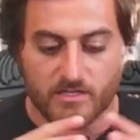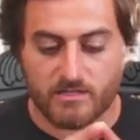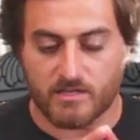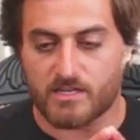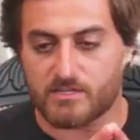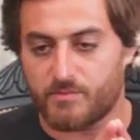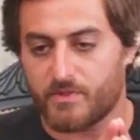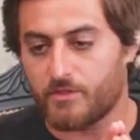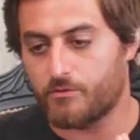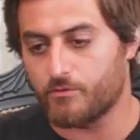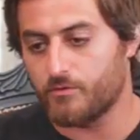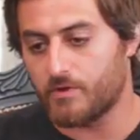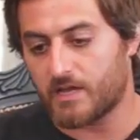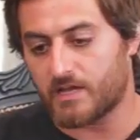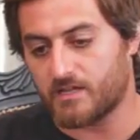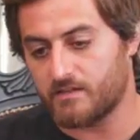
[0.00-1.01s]
Qatar has been
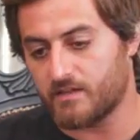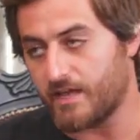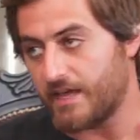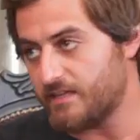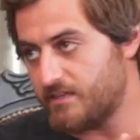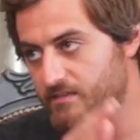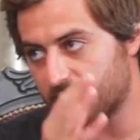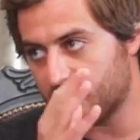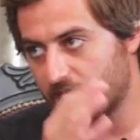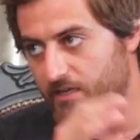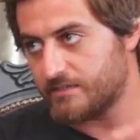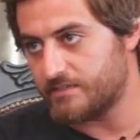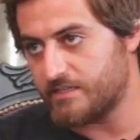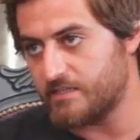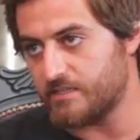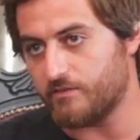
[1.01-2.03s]
through, like in the 80s and
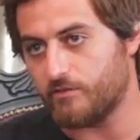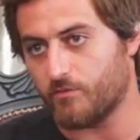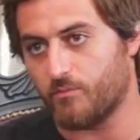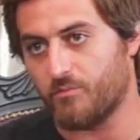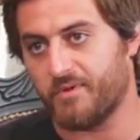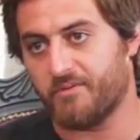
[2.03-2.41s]
90s,